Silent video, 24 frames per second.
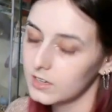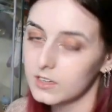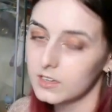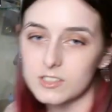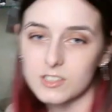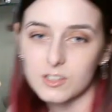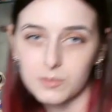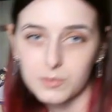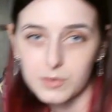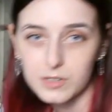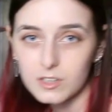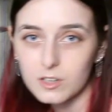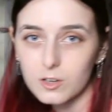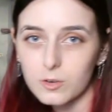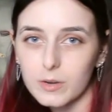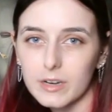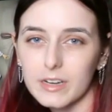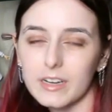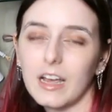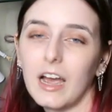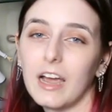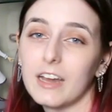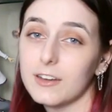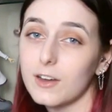So real
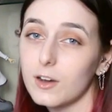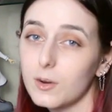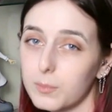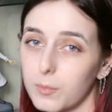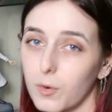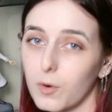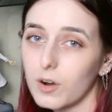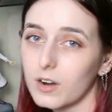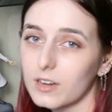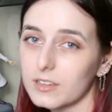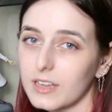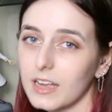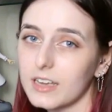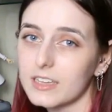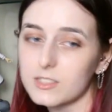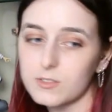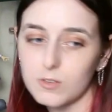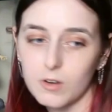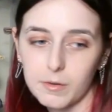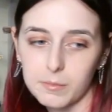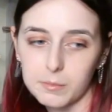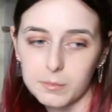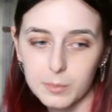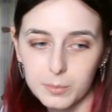quick, I know more or
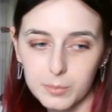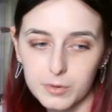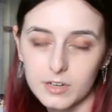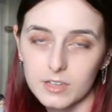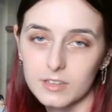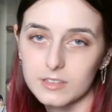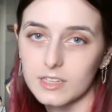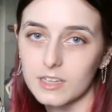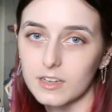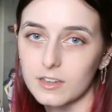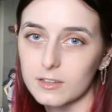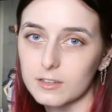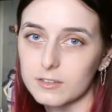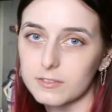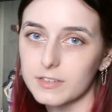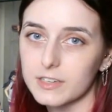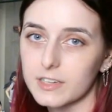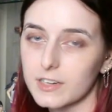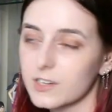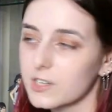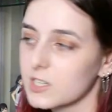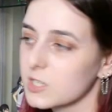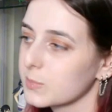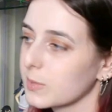less where I'm gonna be putting the other
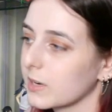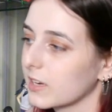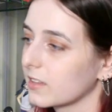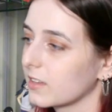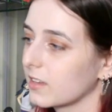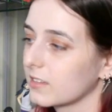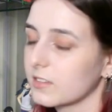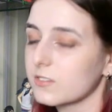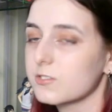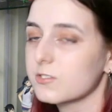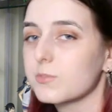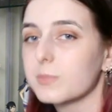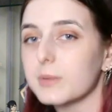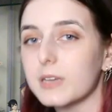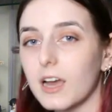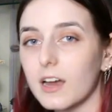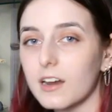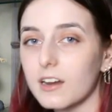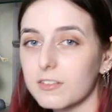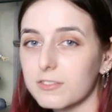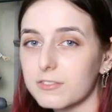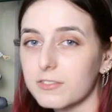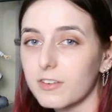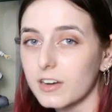figures, but I thought this would be
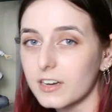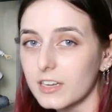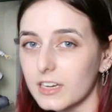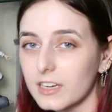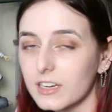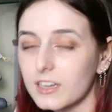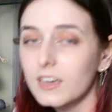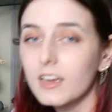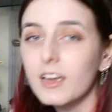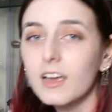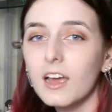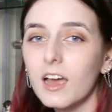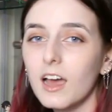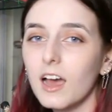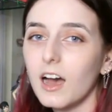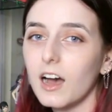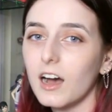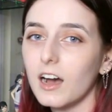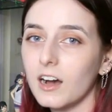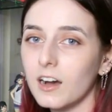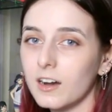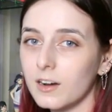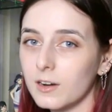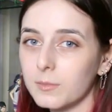kind of funny.
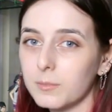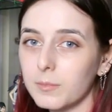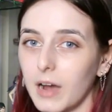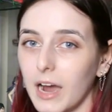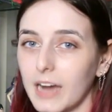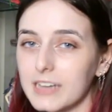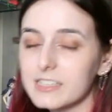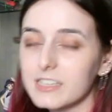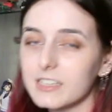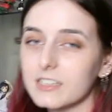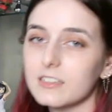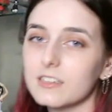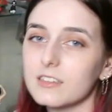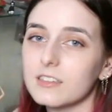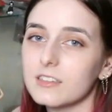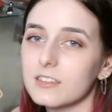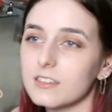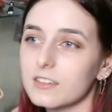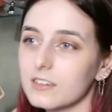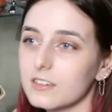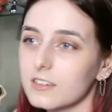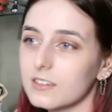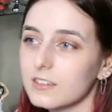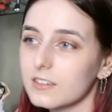I
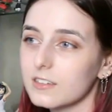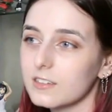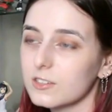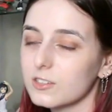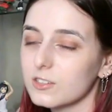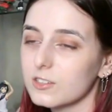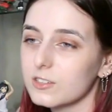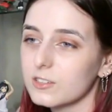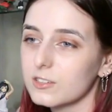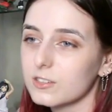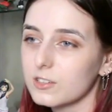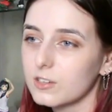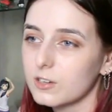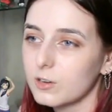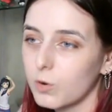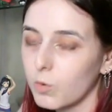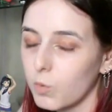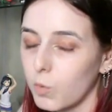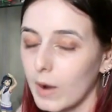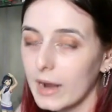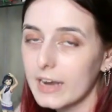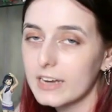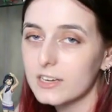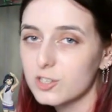didn't
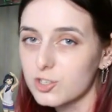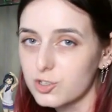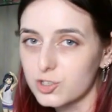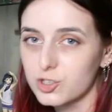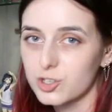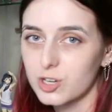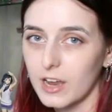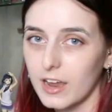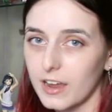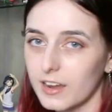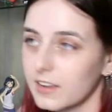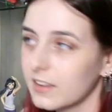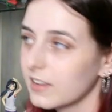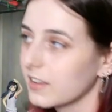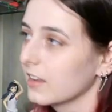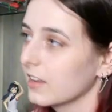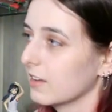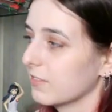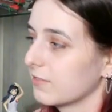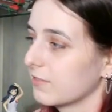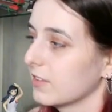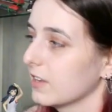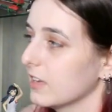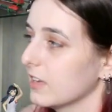quite check
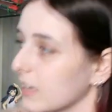if